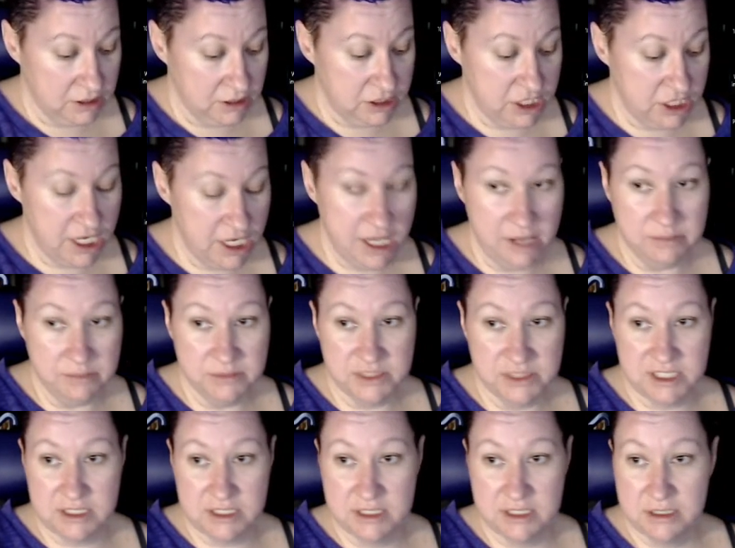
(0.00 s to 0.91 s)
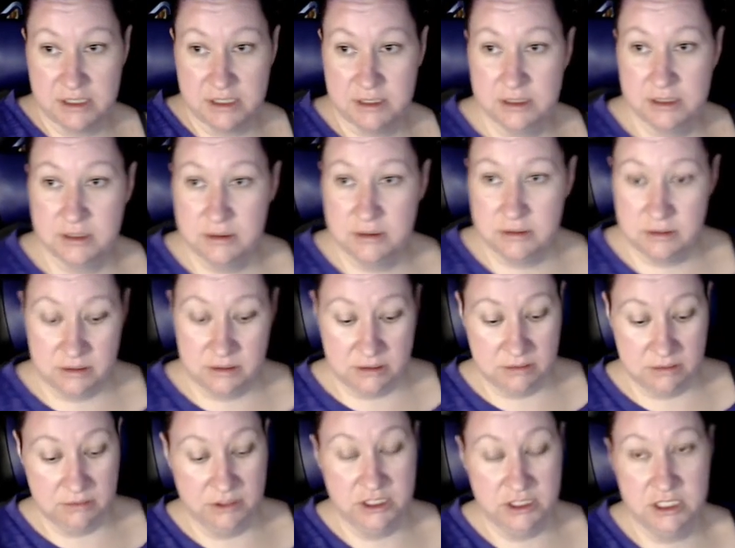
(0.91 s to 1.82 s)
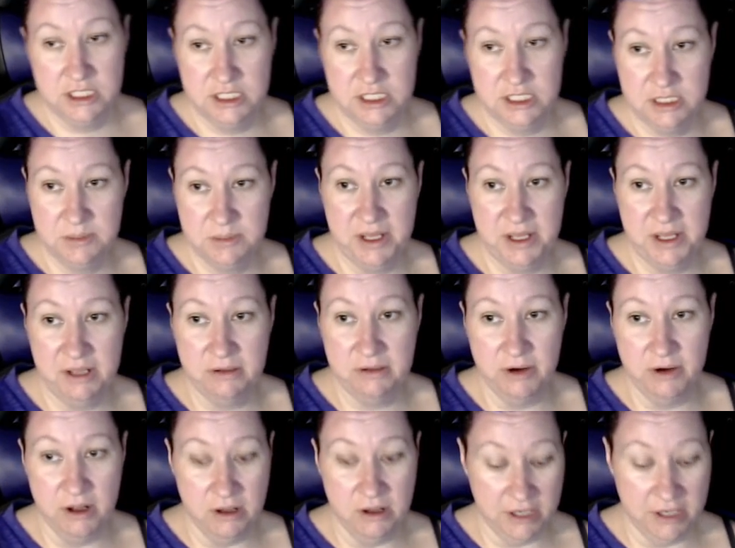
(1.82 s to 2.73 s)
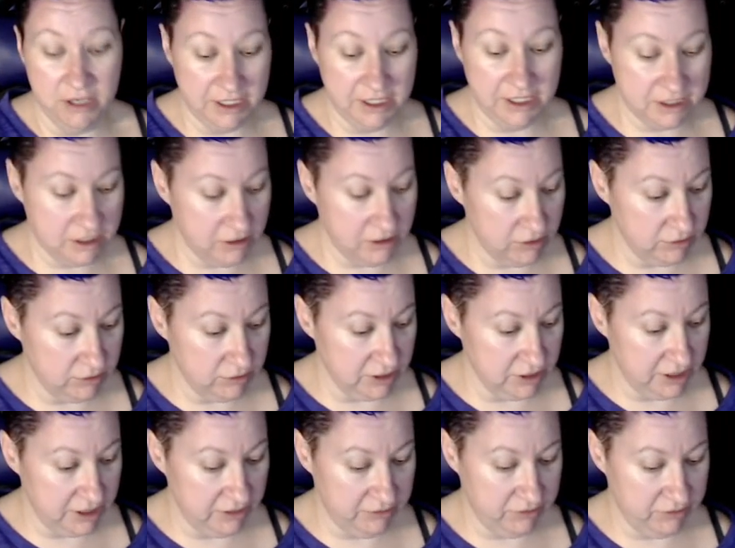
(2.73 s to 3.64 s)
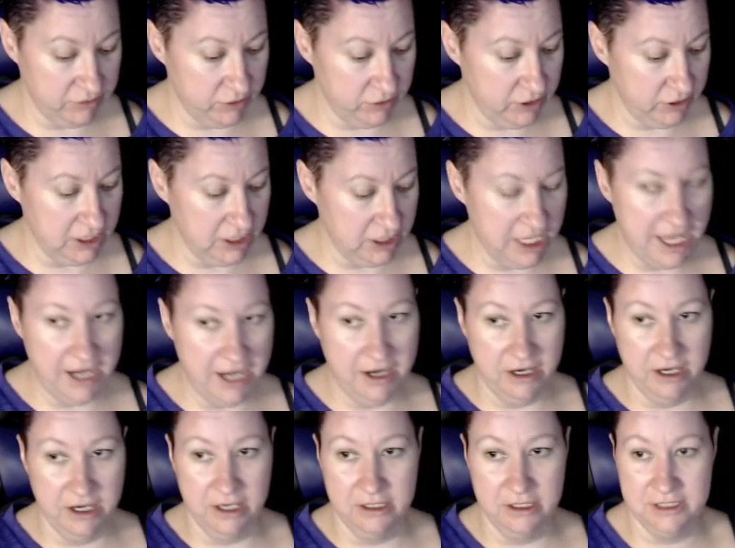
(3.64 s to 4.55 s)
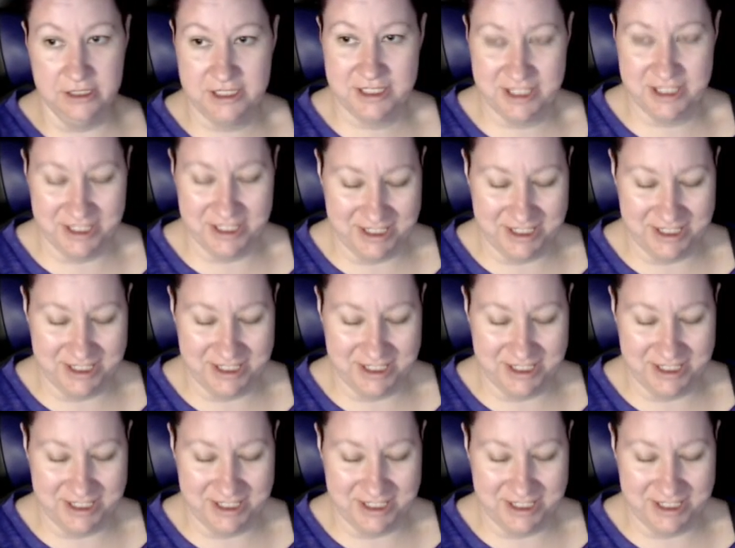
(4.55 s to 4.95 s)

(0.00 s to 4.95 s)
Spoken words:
gems, which I spelled wrong, and it's only 4 letters.